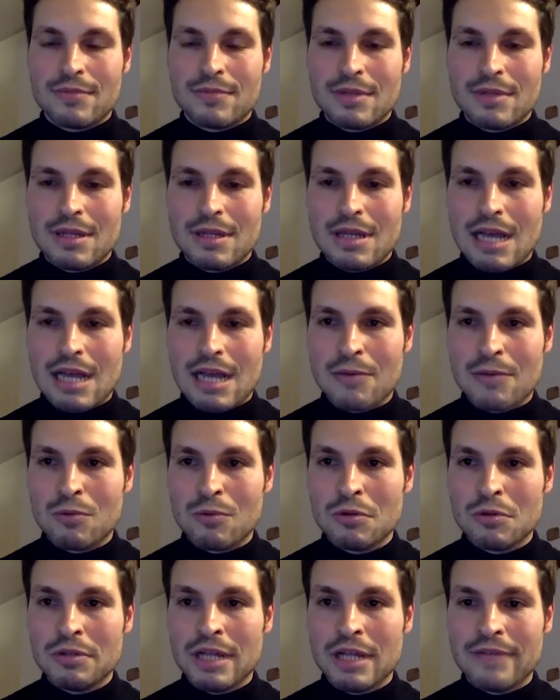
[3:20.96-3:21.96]
I
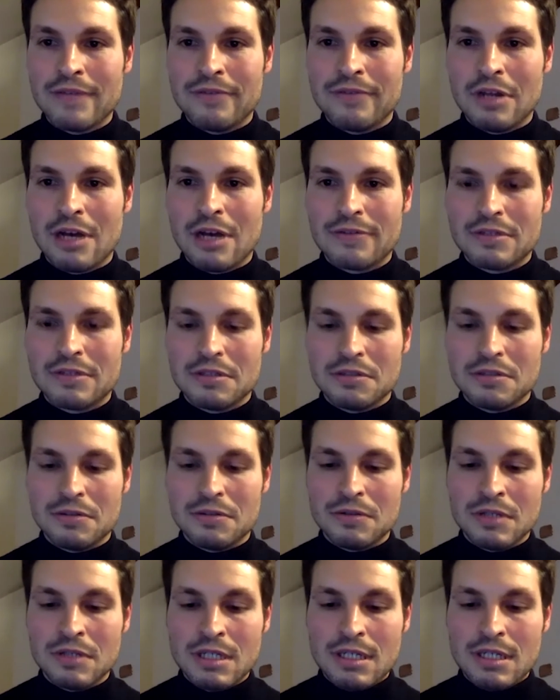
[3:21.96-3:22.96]
would have loved
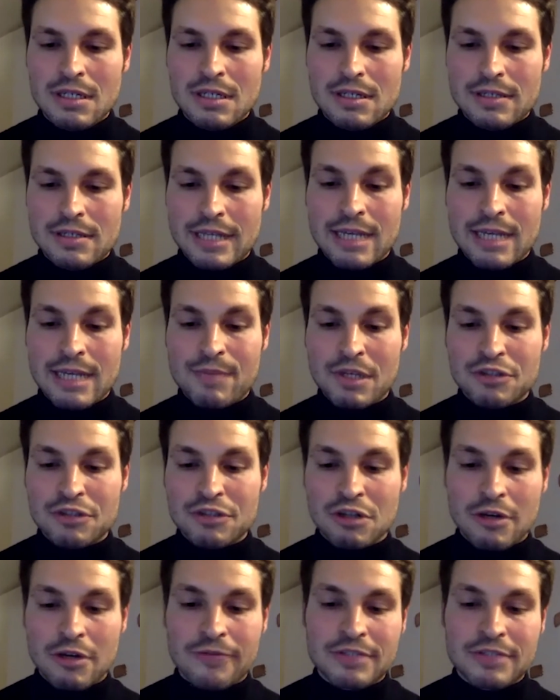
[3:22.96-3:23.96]
to take a picture
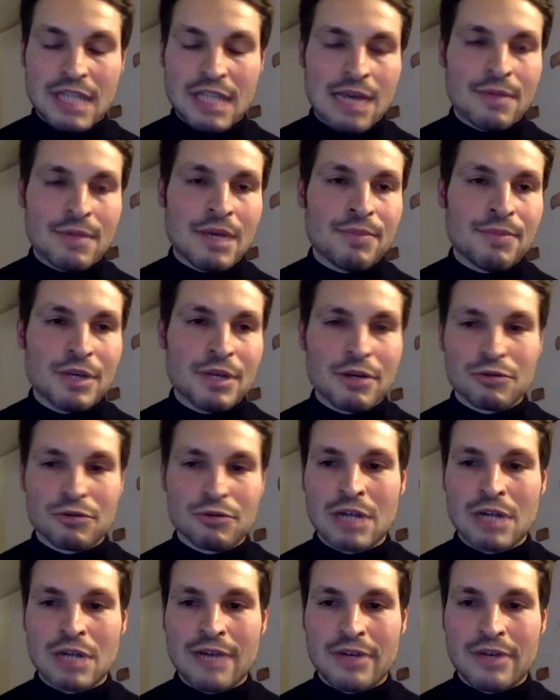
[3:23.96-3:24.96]
of Sami and Piero
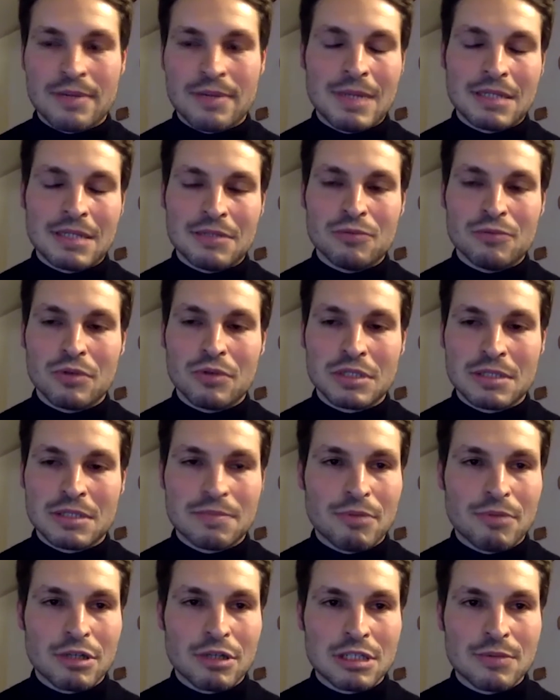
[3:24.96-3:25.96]
together, but it wasn't
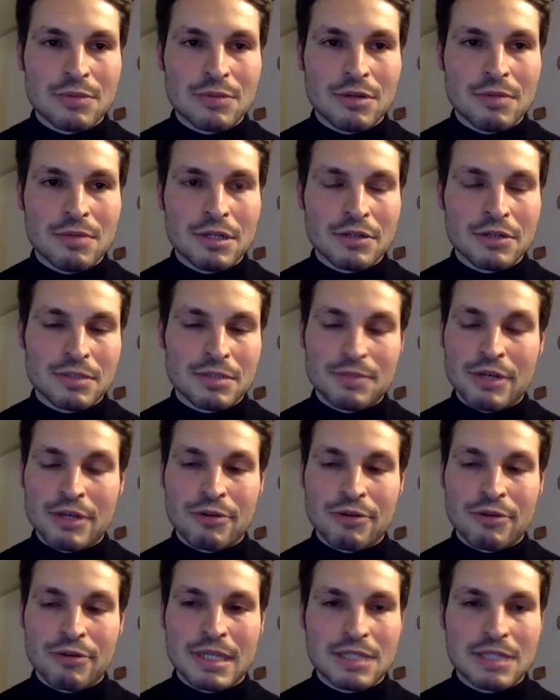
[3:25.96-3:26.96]
possible because Piero
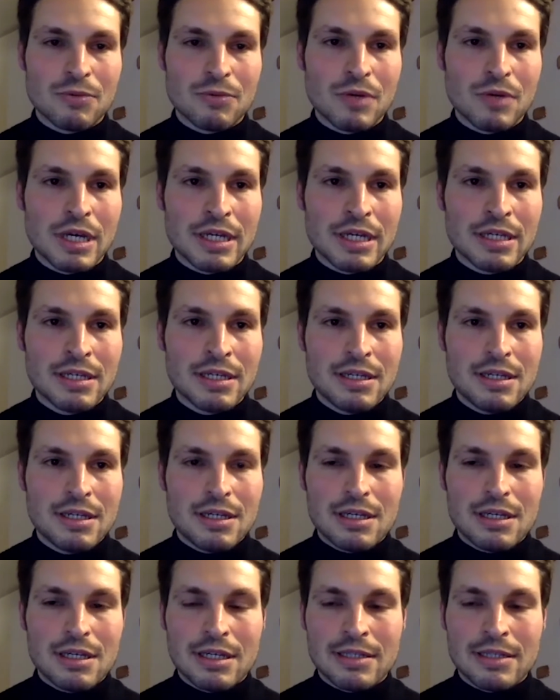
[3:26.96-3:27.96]
passed away
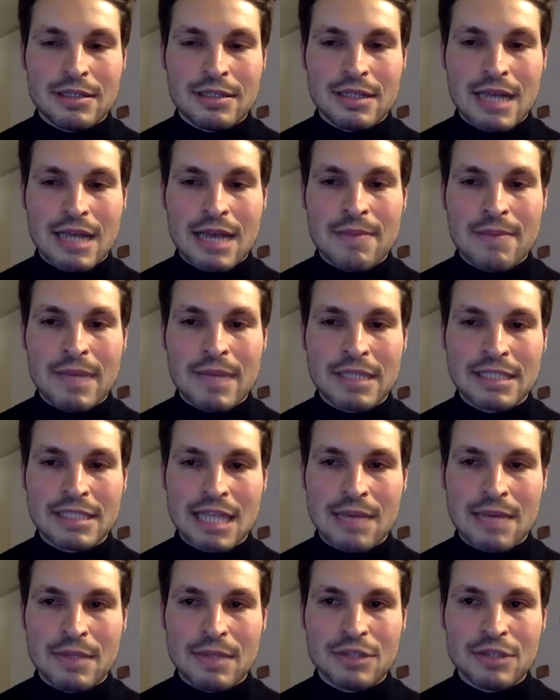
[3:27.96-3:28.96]
and I met
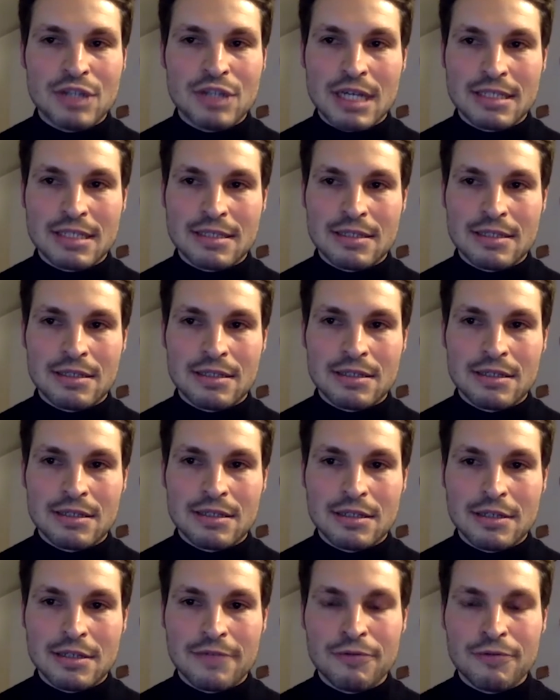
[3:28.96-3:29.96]
Sami just
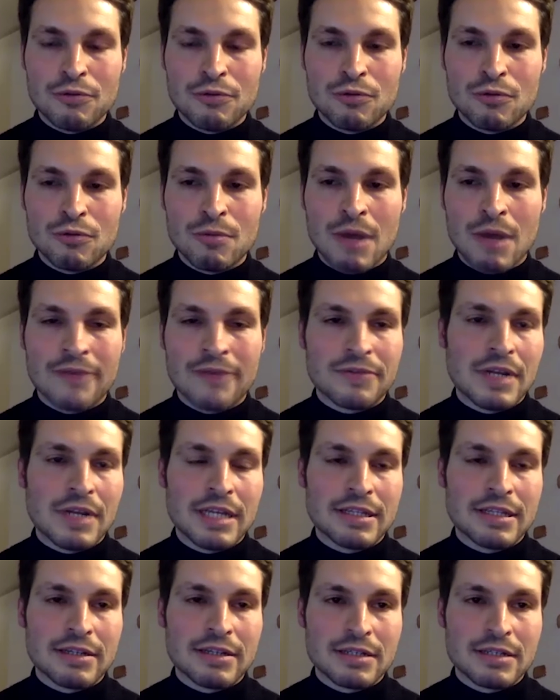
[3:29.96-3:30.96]
a few months
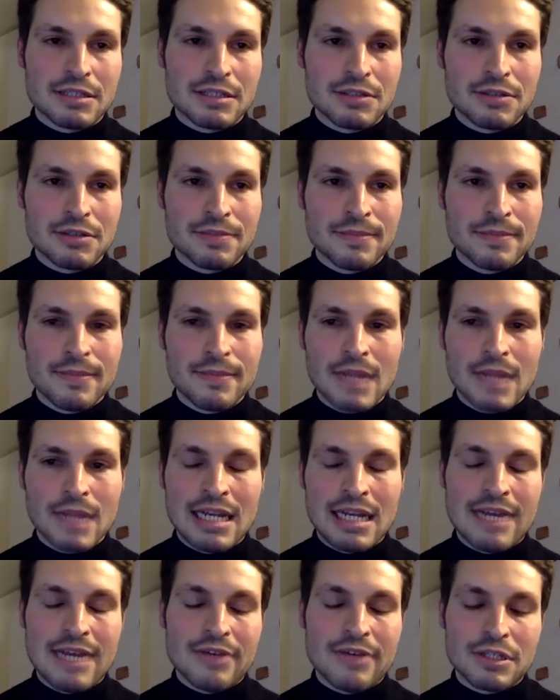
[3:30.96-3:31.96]
later, so I
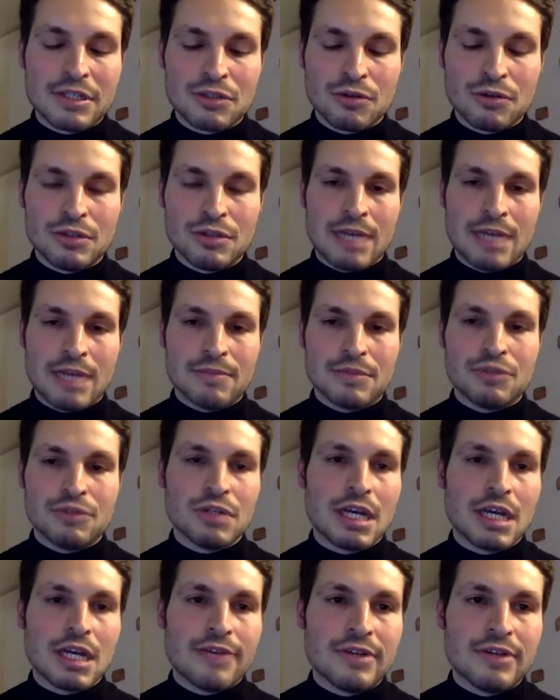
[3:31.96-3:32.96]
never saw them
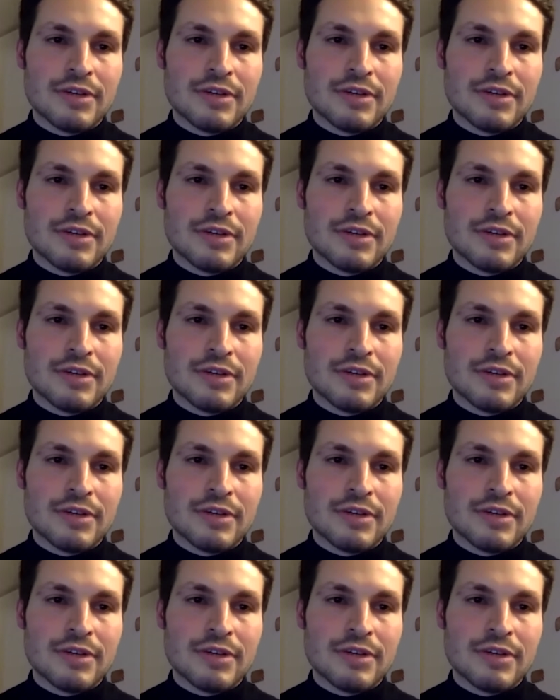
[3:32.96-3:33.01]
together.